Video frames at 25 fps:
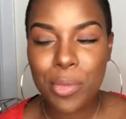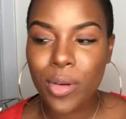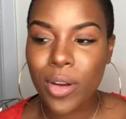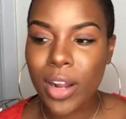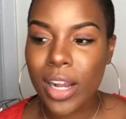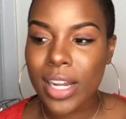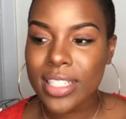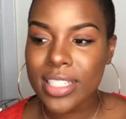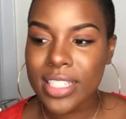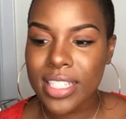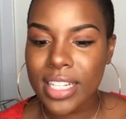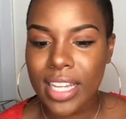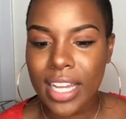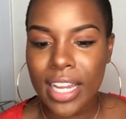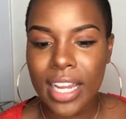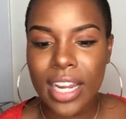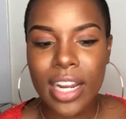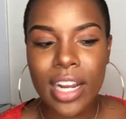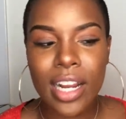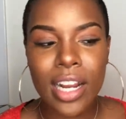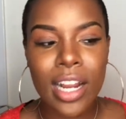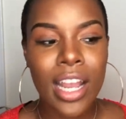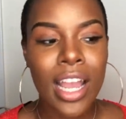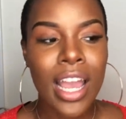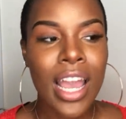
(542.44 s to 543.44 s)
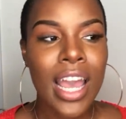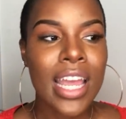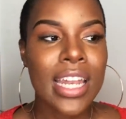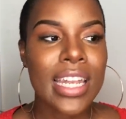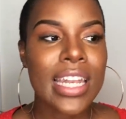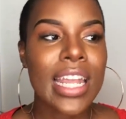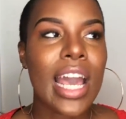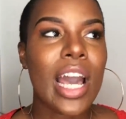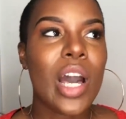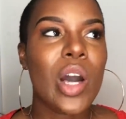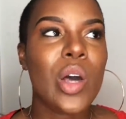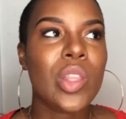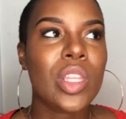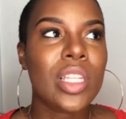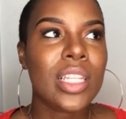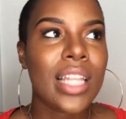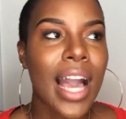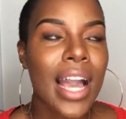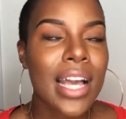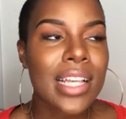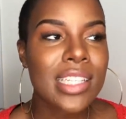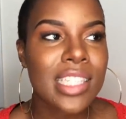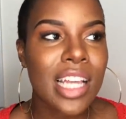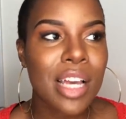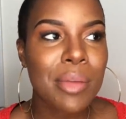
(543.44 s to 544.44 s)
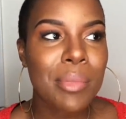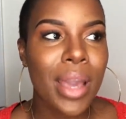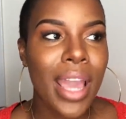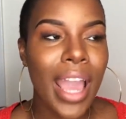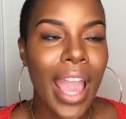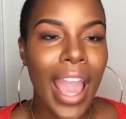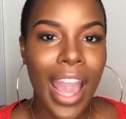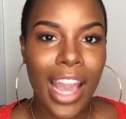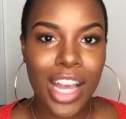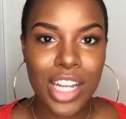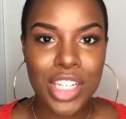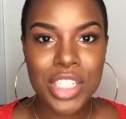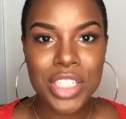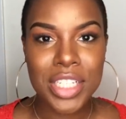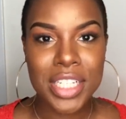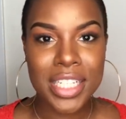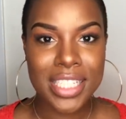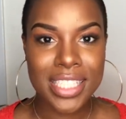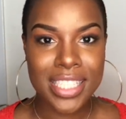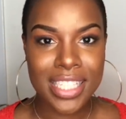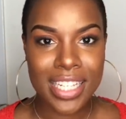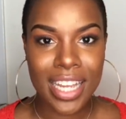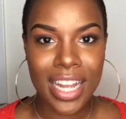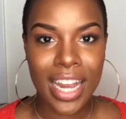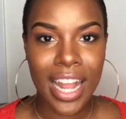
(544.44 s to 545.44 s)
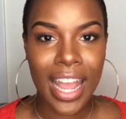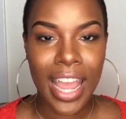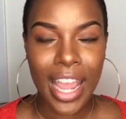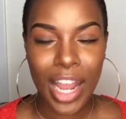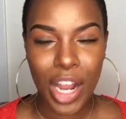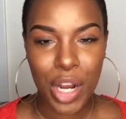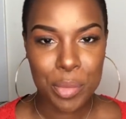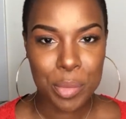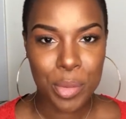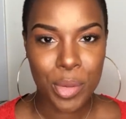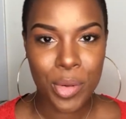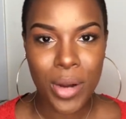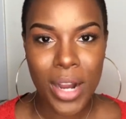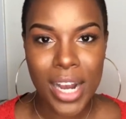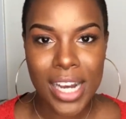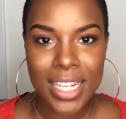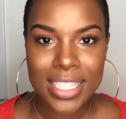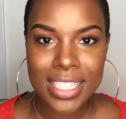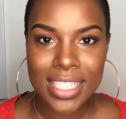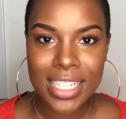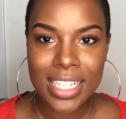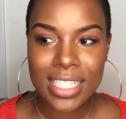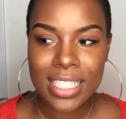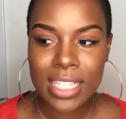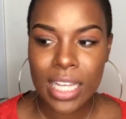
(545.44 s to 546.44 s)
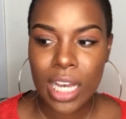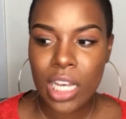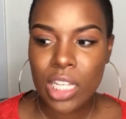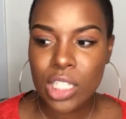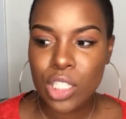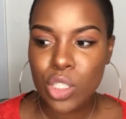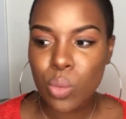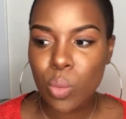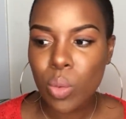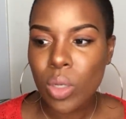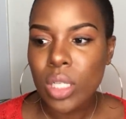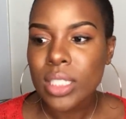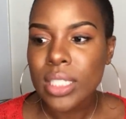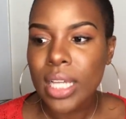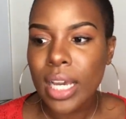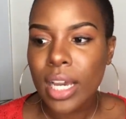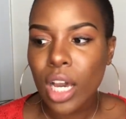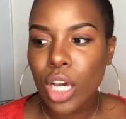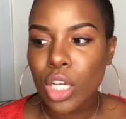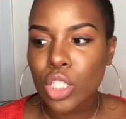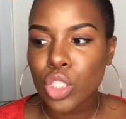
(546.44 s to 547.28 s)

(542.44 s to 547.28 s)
porosity hair. Now, the last time I actually did a hair porosity test was like